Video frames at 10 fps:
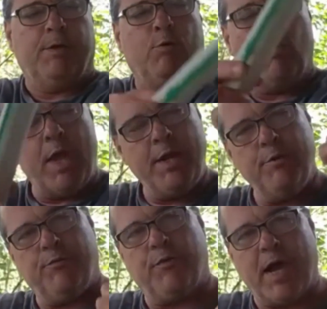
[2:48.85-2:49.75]
when
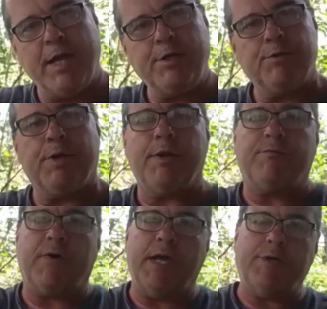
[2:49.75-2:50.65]
you fight, you can
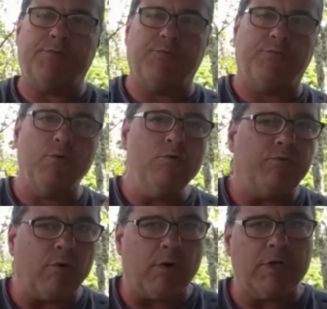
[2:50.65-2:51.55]
fight full
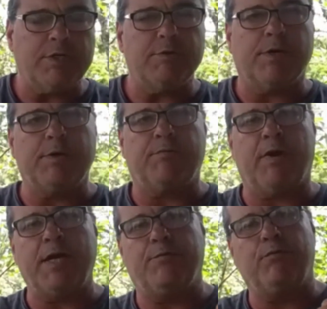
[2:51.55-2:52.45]
force, you can
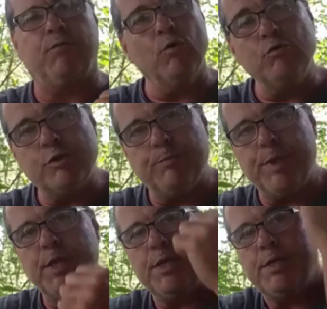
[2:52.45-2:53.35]
fight full
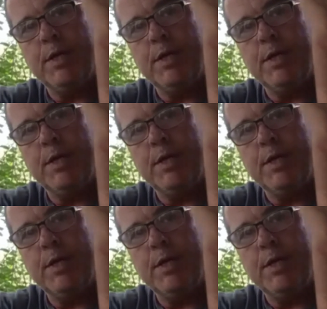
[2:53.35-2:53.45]
speed,